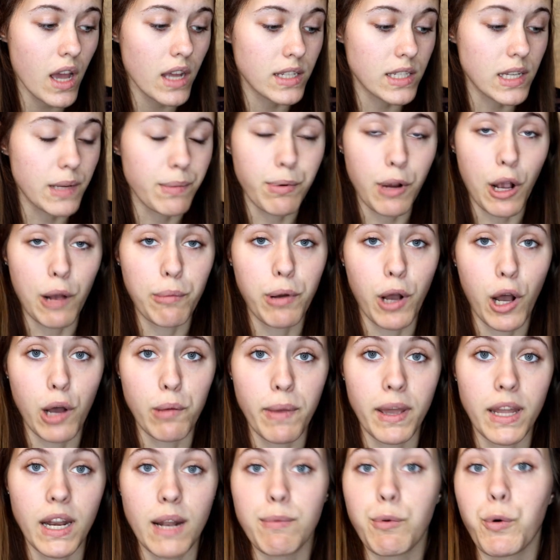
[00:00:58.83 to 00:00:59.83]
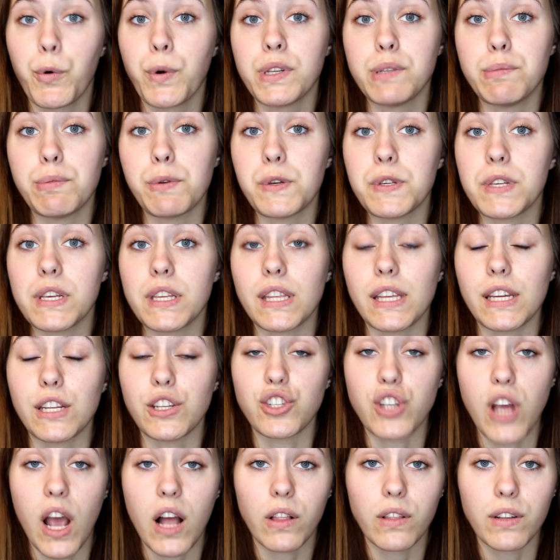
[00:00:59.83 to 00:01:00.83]
Dip Brow Pomade, I'm going to be using the
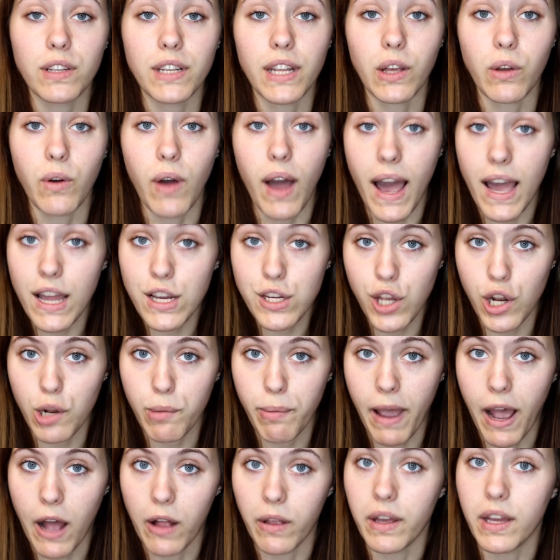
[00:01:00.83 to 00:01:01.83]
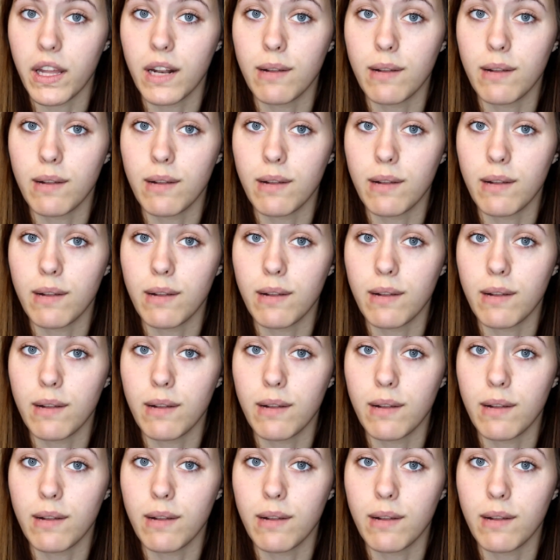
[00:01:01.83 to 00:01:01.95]
Jaclyn Hill eyeshadow palette,